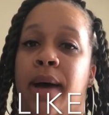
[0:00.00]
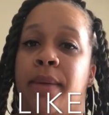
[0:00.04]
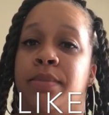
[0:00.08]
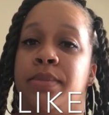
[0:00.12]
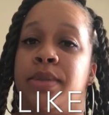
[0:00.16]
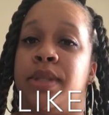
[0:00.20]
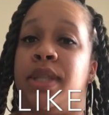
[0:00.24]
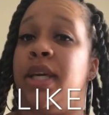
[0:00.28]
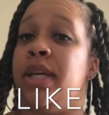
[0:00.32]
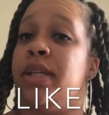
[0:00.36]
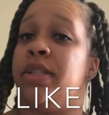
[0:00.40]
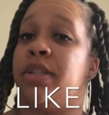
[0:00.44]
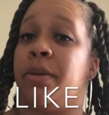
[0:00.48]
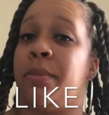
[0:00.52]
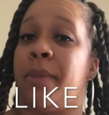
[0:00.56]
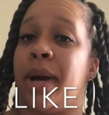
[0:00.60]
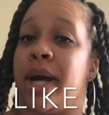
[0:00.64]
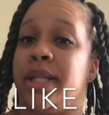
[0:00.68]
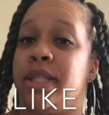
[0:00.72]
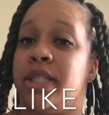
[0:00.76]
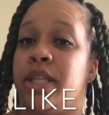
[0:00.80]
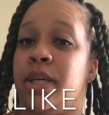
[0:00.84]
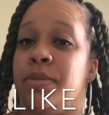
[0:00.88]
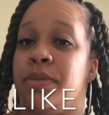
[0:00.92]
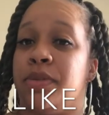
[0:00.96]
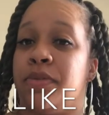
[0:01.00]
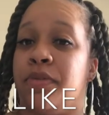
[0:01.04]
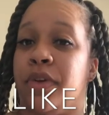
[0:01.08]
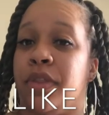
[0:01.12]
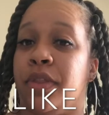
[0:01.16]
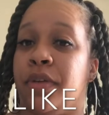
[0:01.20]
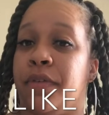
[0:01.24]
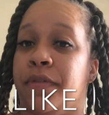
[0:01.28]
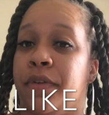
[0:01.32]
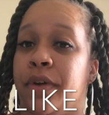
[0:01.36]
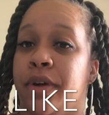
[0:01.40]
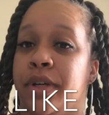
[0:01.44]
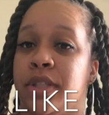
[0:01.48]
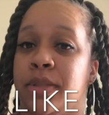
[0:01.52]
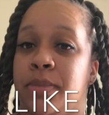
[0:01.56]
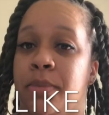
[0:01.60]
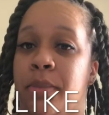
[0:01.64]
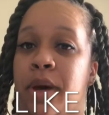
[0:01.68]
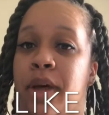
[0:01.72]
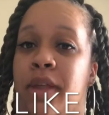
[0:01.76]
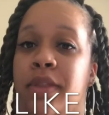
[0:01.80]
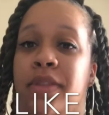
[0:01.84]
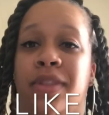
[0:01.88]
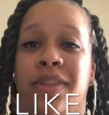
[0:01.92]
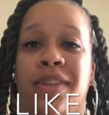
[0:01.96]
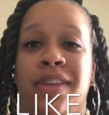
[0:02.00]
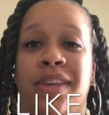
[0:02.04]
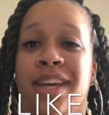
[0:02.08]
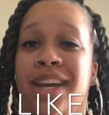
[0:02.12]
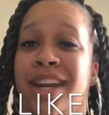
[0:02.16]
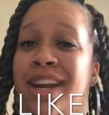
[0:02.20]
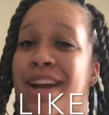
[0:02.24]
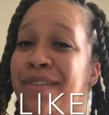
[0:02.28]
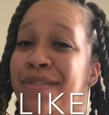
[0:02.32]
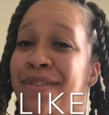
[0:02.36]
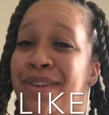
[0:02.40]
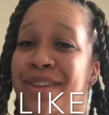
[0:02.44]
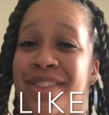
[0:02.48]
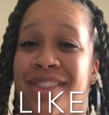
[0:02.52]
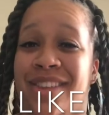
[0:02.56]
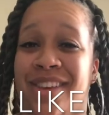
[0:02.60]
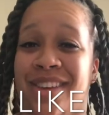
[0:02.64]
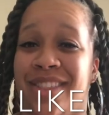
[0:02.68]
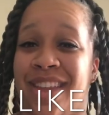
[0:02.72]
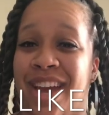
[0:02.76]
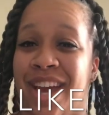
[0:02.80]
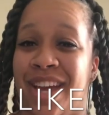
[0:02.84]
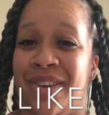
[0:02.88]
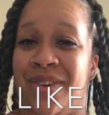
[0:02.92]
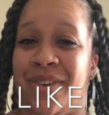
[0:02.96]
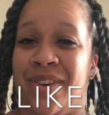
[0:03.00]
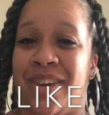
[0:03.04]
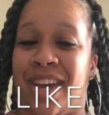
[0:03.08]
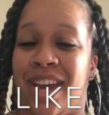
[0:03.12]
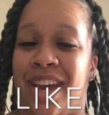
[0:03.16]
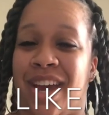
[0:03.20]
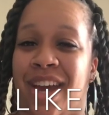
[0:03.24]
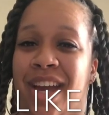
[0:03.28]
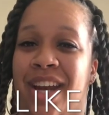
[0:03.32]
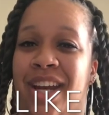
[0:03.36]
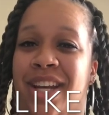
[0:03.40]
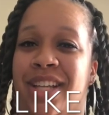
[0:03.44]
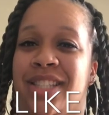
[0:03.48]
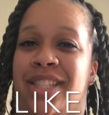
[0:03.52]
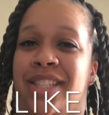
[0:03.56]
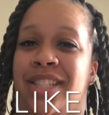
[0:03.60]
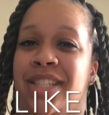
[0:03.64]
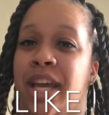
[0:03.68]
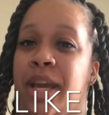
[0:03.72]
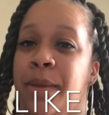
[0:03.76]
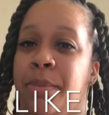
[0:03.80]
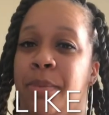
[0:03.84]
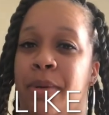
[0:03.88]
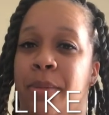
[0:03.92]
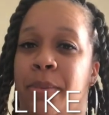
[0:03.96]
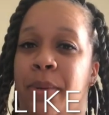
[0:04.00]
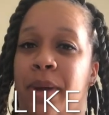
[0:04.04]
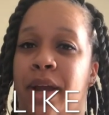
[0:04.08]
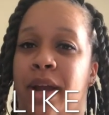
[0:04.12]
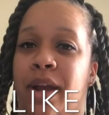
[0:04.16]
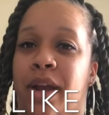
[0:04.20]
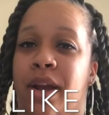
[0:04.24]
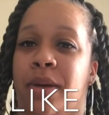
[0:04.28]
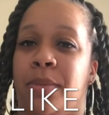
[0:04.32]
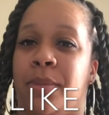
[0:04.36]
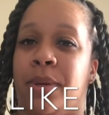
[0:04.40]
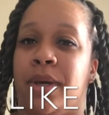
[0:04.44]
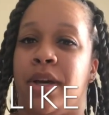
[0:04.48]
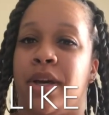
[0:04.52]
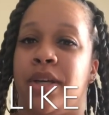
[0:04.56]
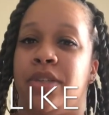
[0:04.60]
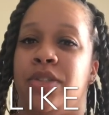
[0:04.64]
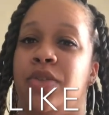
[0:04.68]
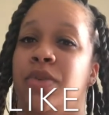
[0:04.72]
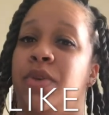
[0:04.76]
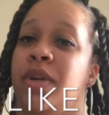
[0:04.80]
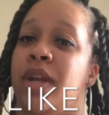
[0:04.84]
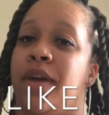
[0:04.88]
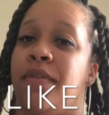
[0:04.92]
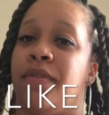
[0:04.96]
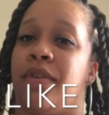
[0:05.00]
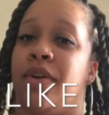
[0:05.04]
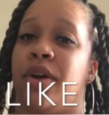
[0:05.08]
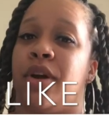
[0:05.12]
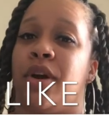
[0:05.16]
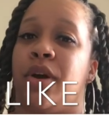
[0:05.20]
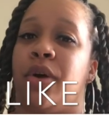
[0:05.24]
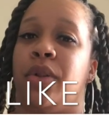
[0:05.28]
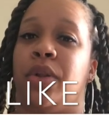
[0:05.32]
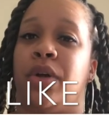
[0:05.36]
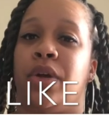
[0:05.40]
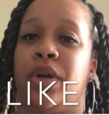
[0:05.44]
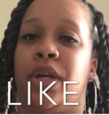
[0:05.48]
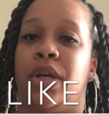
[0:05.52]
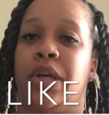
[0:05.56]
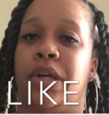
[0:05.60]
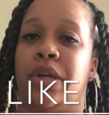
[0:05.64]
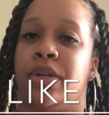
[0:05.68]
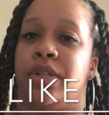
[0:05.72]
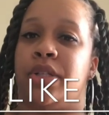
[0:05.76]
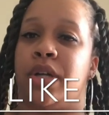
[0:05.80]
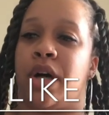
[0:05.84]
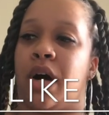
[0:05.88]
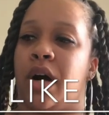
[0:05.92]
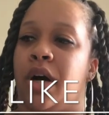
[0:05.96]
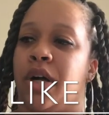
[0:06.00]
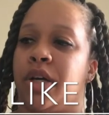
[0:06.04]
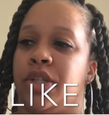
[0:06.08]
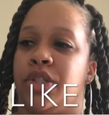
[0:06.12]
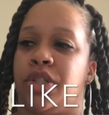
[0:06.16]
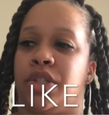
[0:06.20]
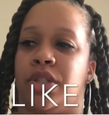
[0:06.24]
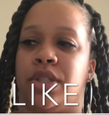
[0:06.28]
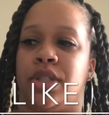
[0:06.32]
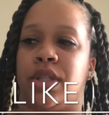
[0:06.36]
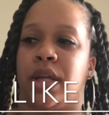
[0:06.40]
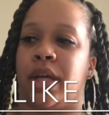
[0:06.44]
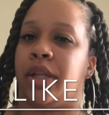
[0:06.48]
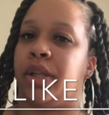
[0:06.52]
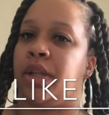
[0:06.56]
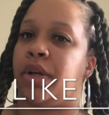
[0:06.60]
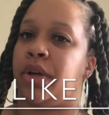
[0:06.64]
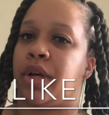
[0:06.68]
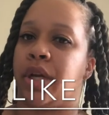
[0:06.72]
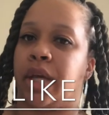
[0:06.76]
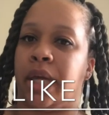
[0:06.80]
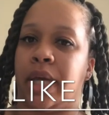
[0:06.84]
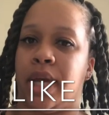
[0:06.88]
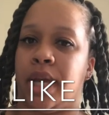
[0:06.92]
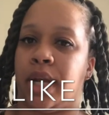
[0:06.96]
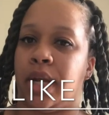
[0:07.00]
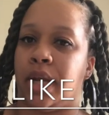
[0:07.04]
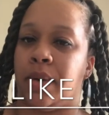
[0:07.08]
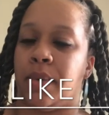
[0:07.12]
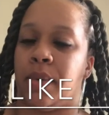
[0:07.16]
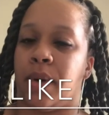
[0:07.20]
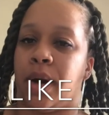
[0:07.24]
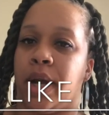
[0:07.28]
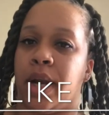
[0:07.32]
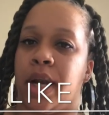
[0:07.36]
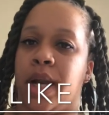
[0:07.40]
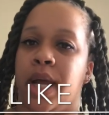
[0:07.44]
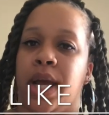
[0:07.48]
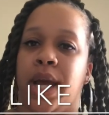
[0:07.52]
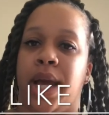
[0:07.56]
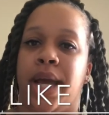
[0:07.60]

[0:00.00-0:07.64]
These are my tips for the first month. Get everything that you can. Stay prepared, because you never know. Learning your dog is just like learning anyone.